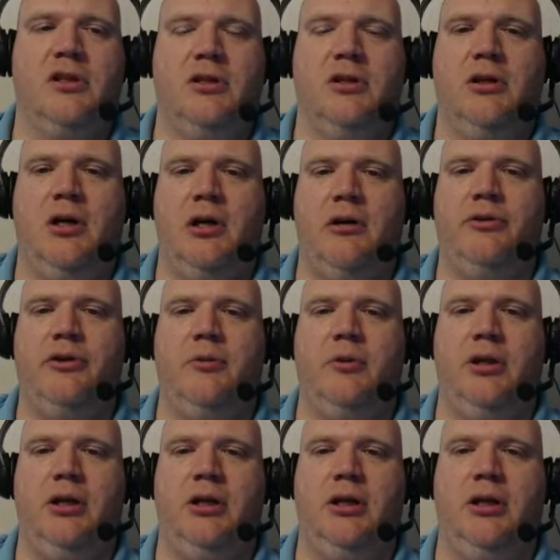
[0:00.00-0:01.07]
I don't think we
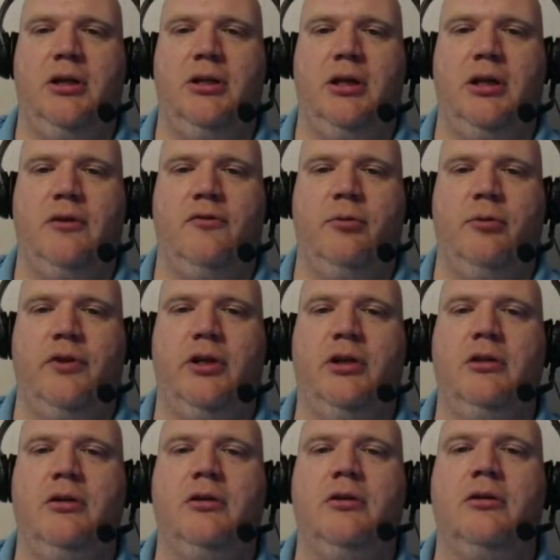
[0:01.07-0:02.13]
need anything from over
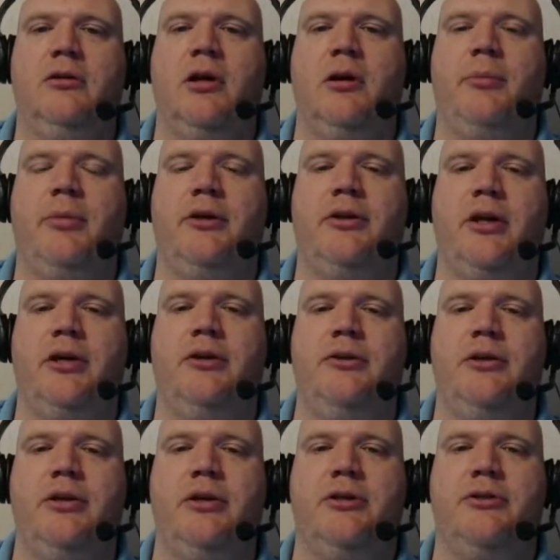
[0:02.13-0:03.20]
here. I bet that
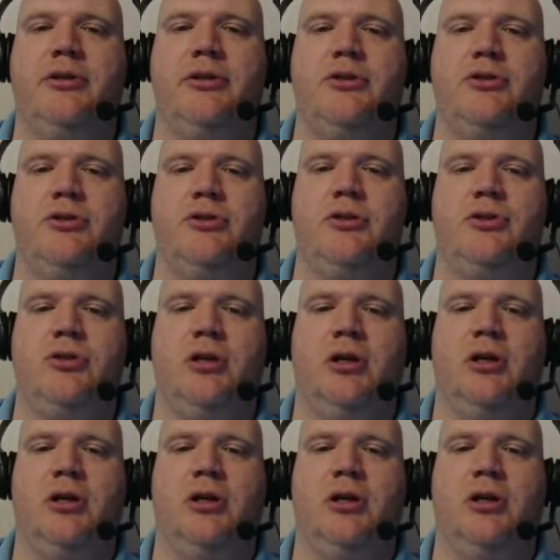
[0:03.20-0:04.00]
this is just